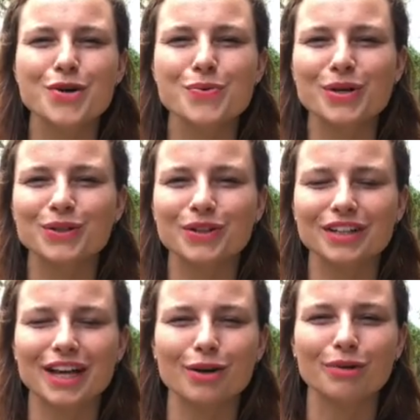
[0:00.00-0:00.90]
When you
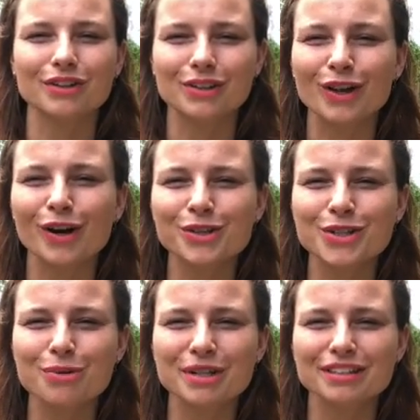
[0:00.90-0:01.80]
connect with the
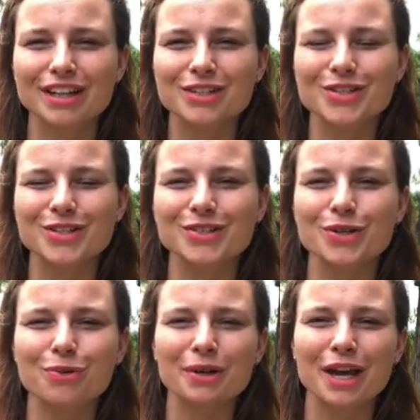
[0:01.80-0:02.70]
long-term intention,
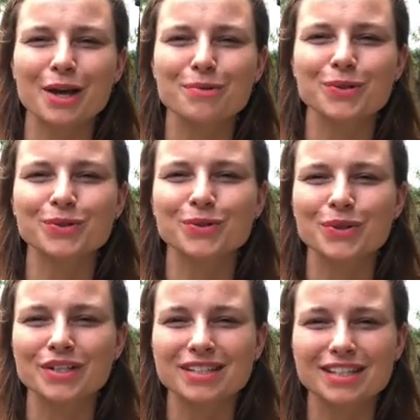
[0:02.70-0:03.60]
you'll be able
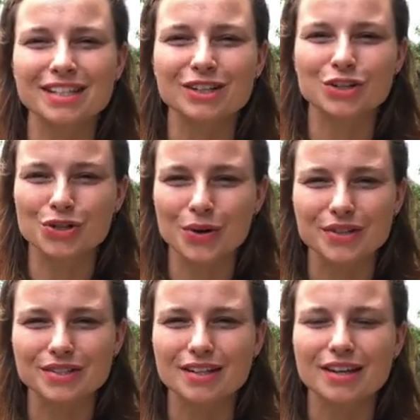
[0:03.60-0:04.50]
to see a choice.